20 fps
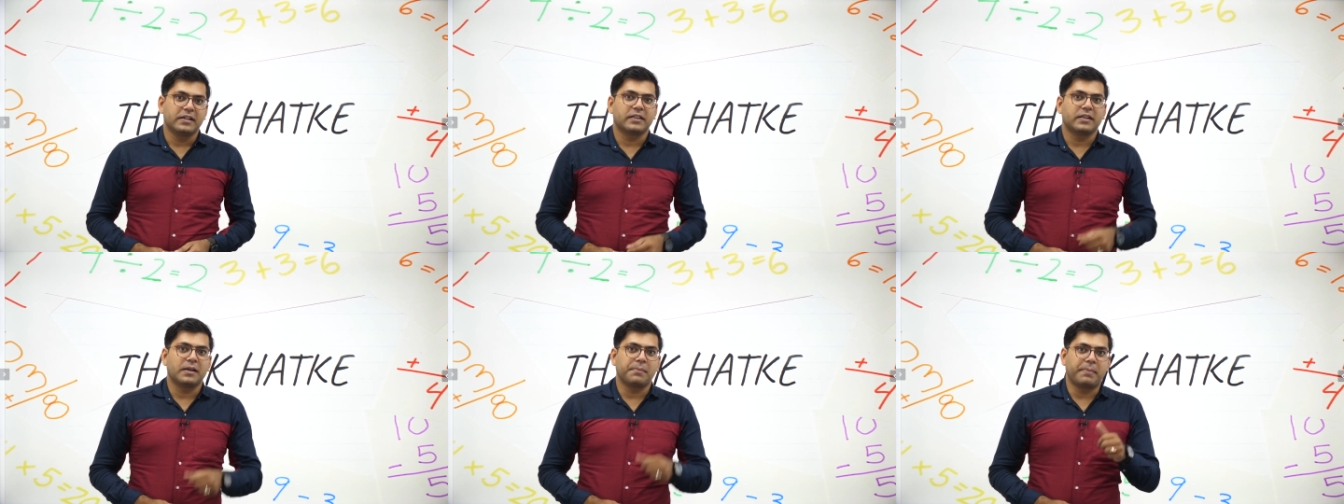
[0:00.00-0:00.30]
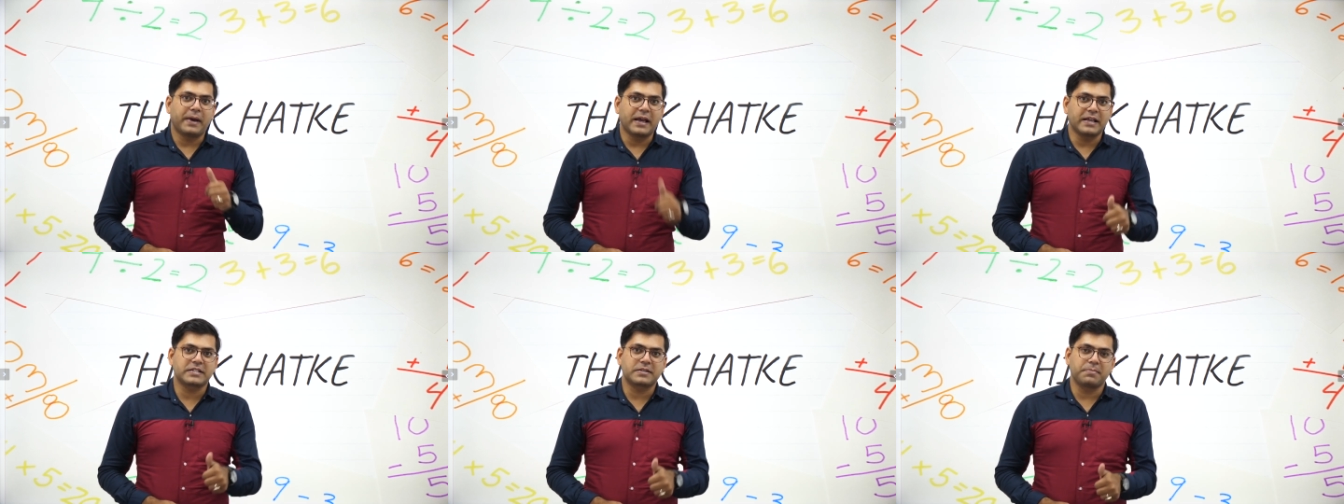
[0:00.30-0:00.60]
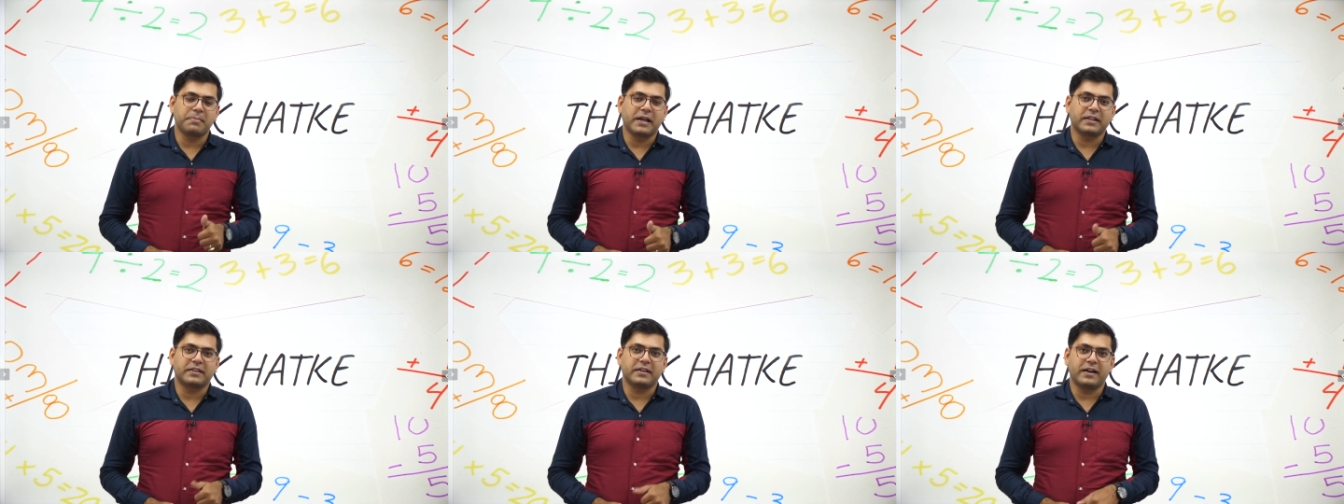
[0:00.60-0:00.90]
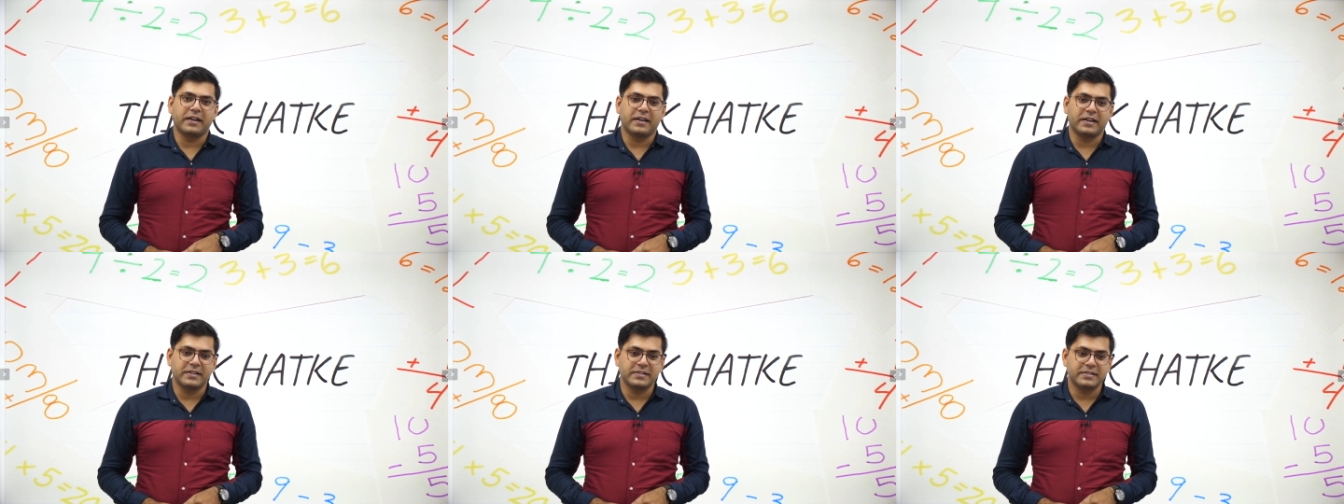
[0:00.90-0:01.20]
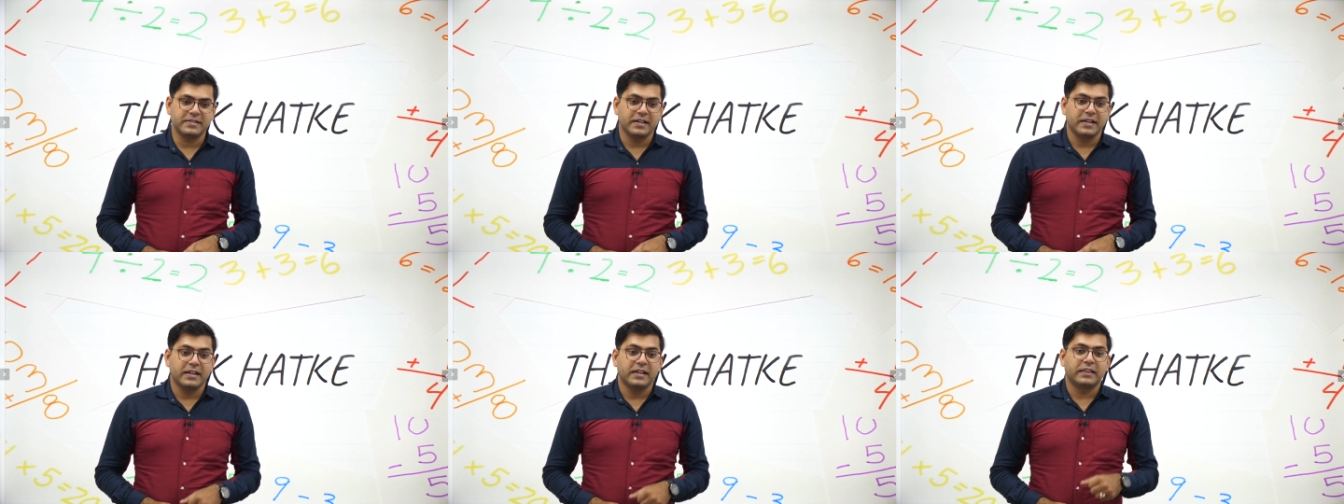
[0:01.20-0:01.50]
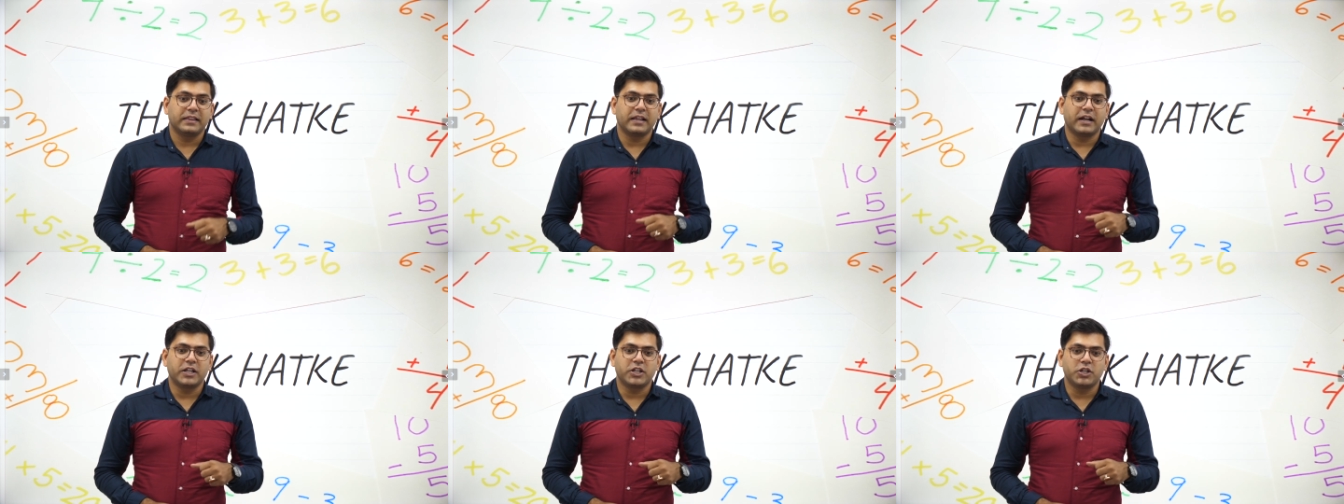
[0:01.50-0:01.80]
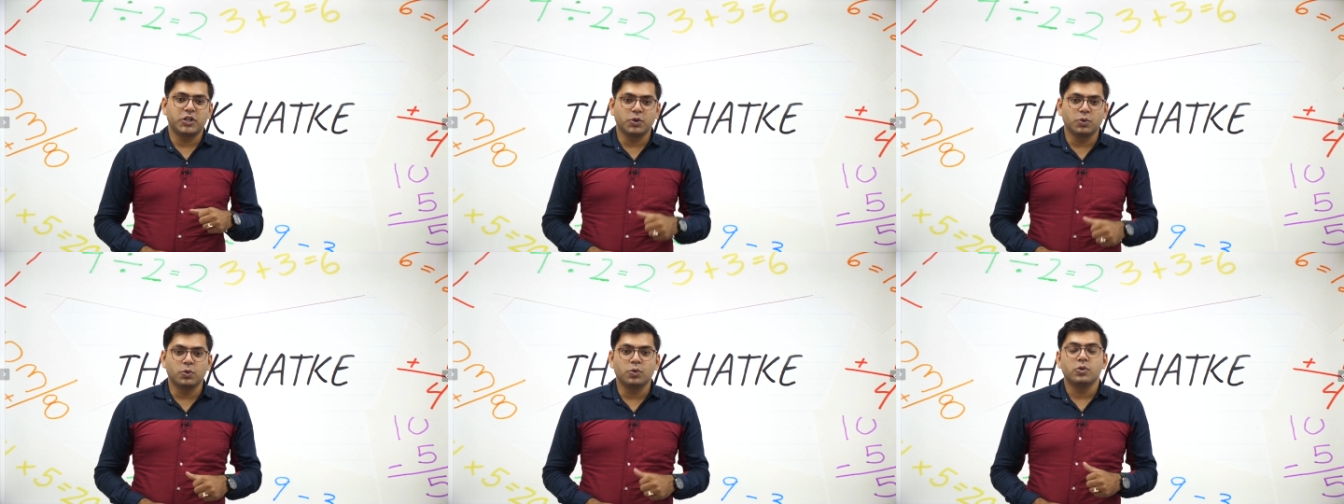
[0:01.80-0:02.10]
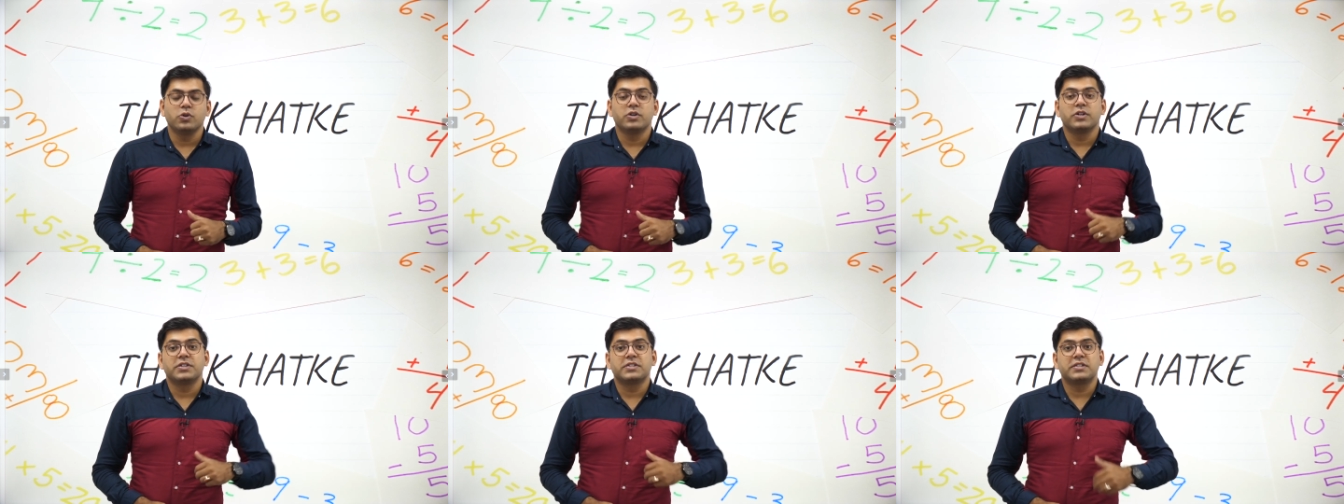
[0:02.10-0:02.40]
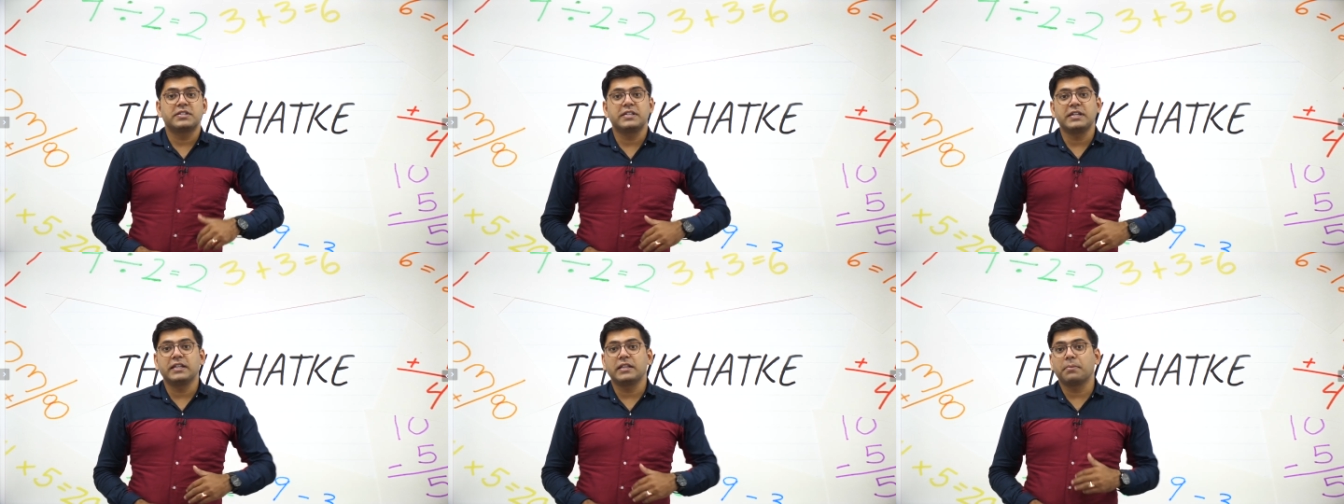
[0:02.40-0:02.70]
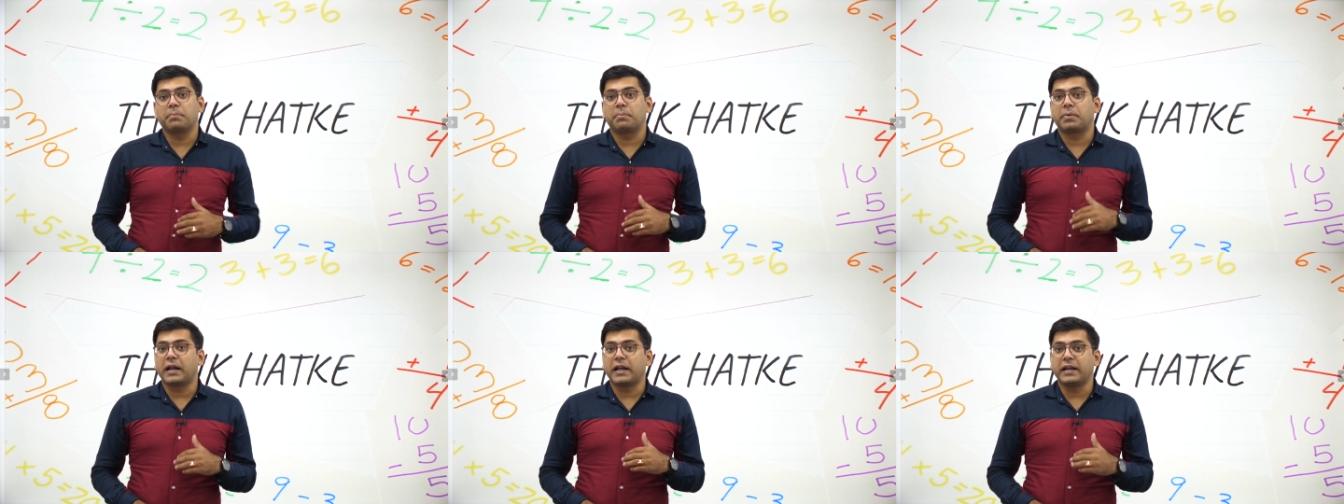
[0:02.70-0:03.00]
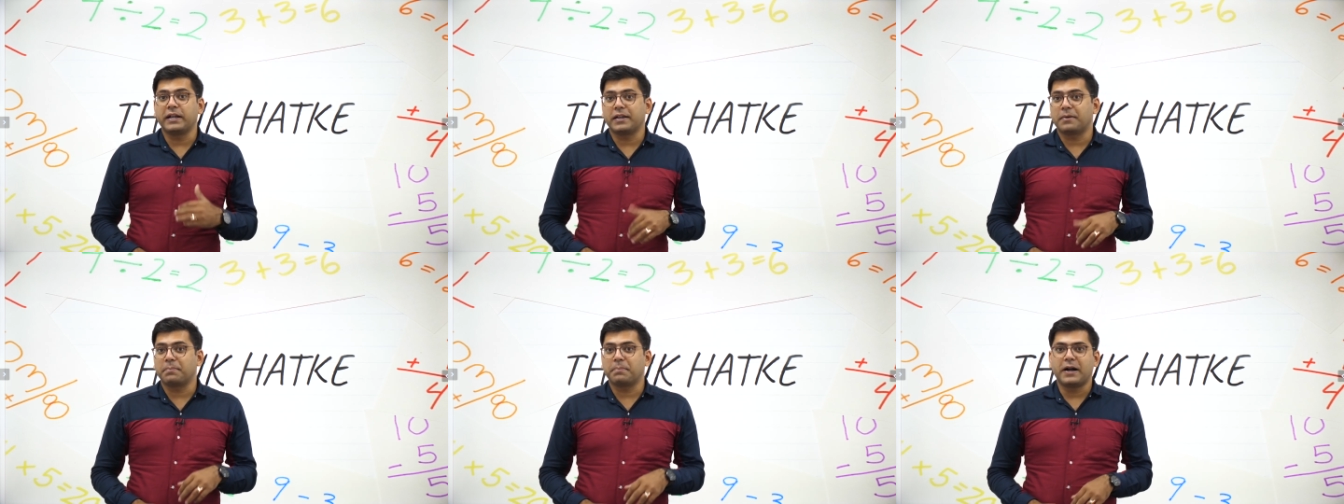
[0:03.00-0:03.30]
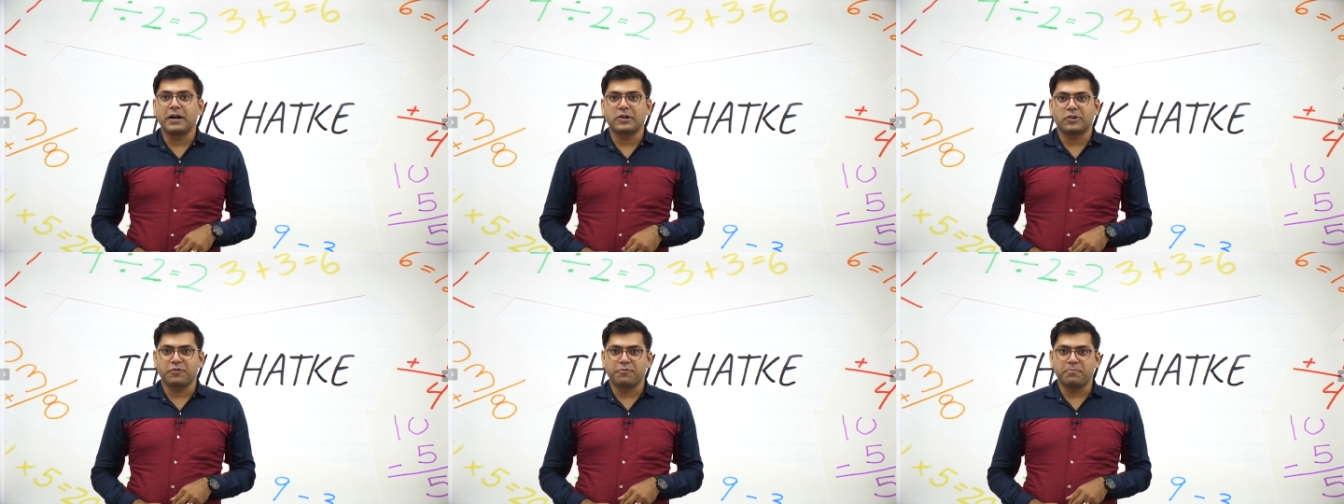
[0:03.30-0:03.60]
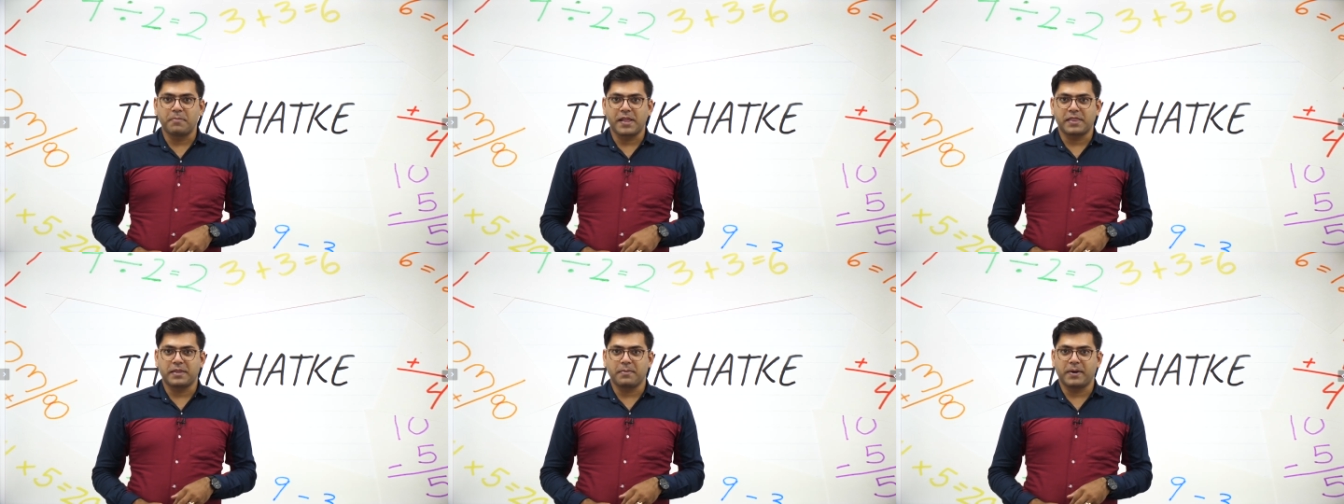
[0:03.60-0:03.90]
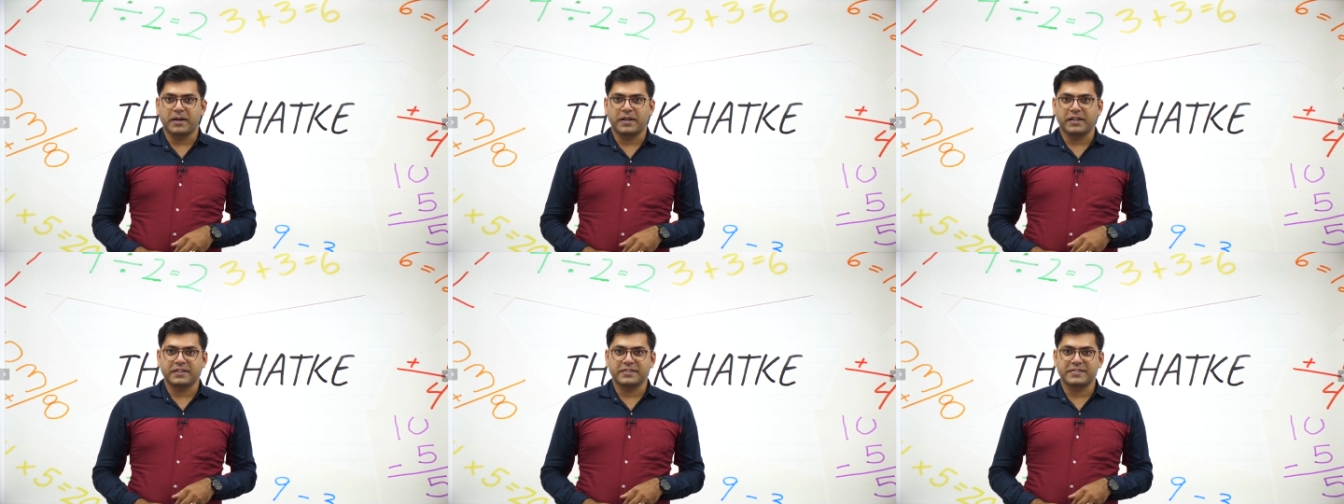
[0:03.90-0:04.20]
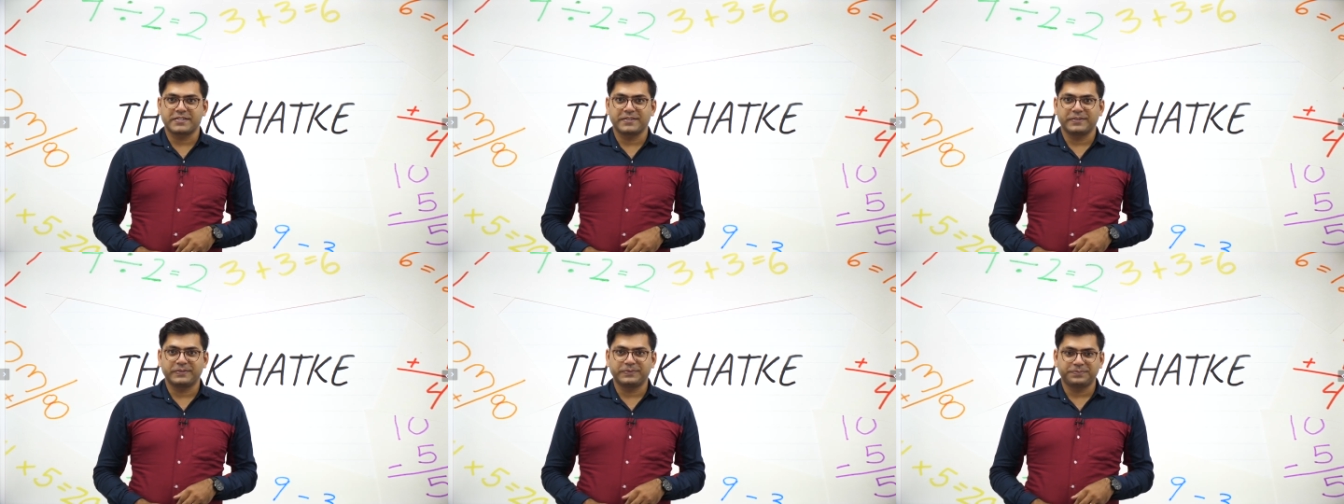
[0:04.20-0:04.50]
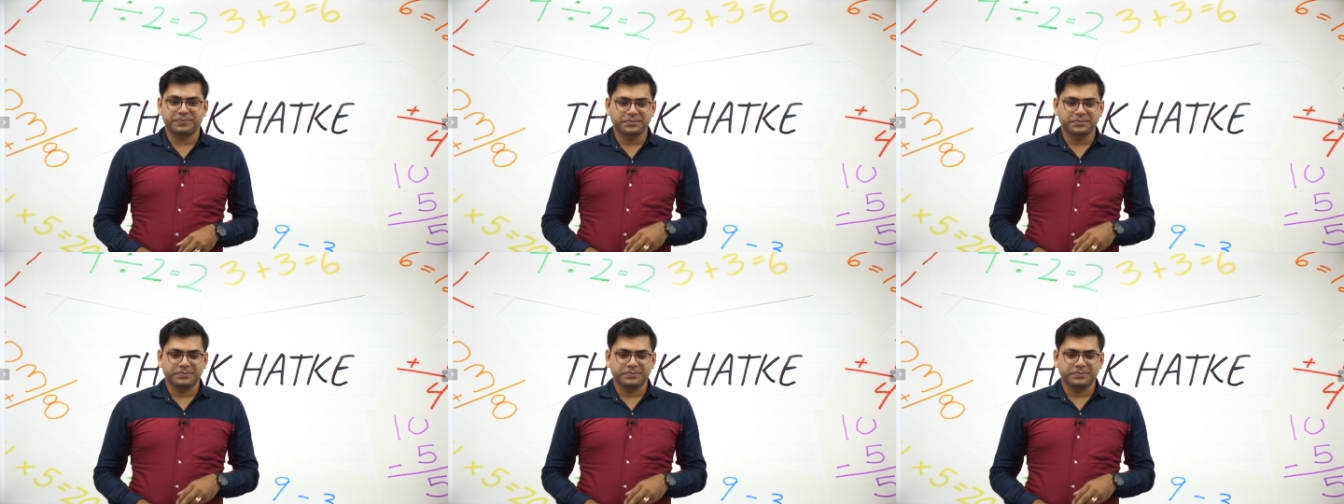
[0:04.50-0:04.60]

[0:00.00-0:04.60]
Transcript: The best method is that you see the brighter part of mathematics.